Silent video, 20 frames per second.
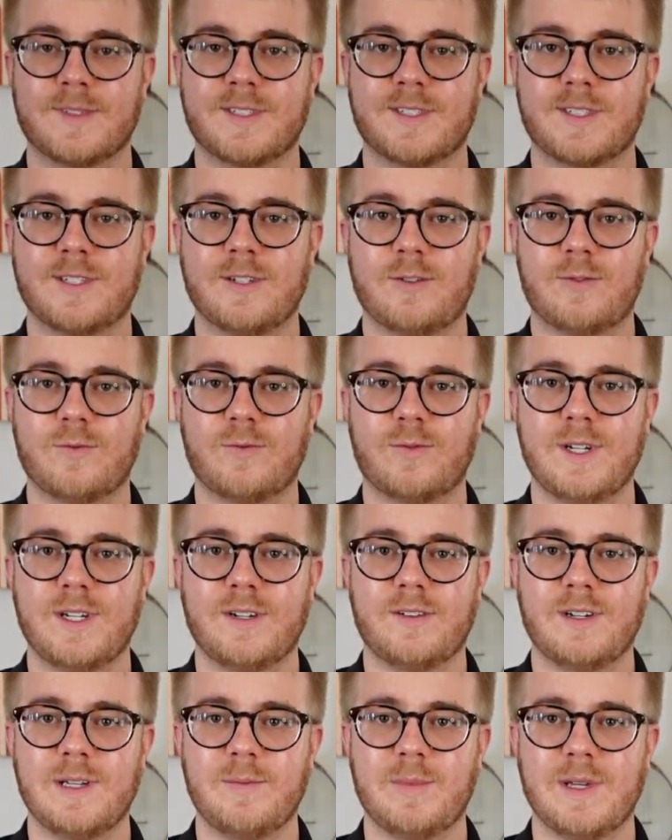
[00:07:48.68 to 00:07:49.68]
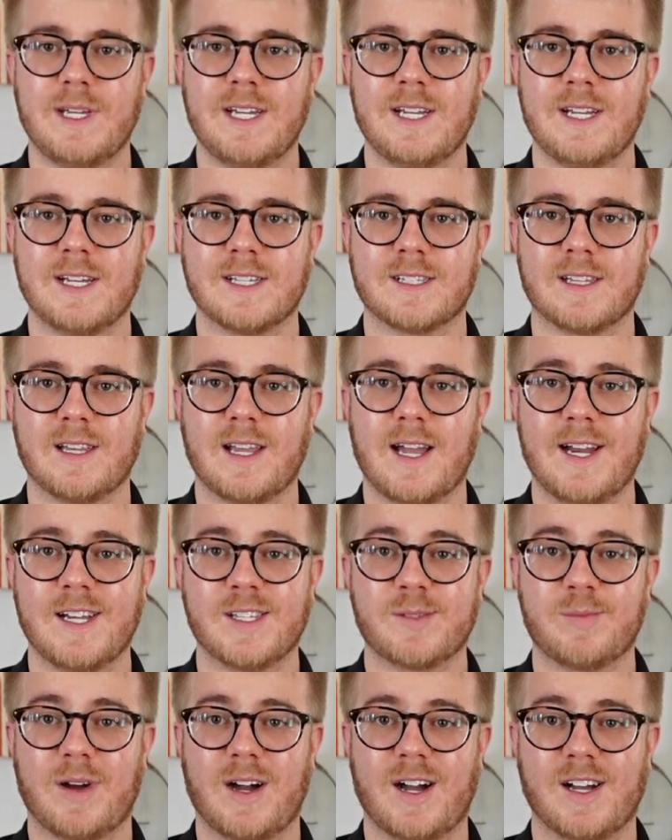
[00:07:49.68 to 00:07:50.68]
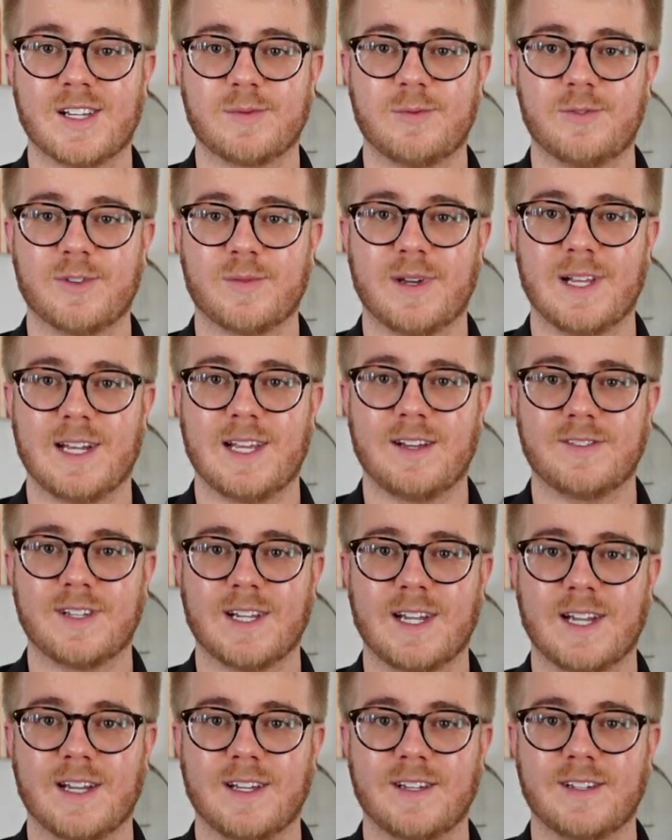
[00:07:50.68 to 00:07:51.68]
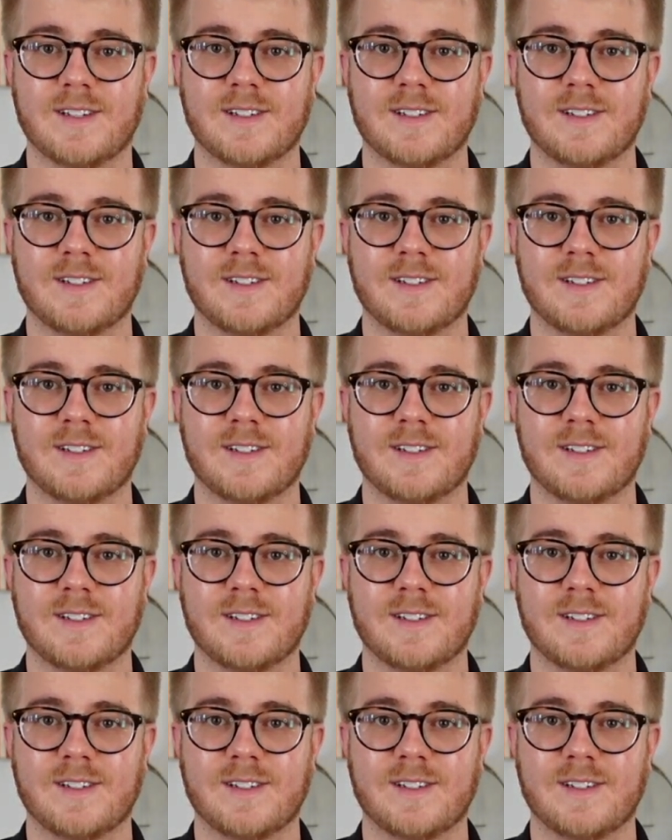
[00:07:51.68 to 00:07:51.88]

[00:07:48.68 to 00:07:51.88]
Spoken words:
Still really being as light as possible with my left hand.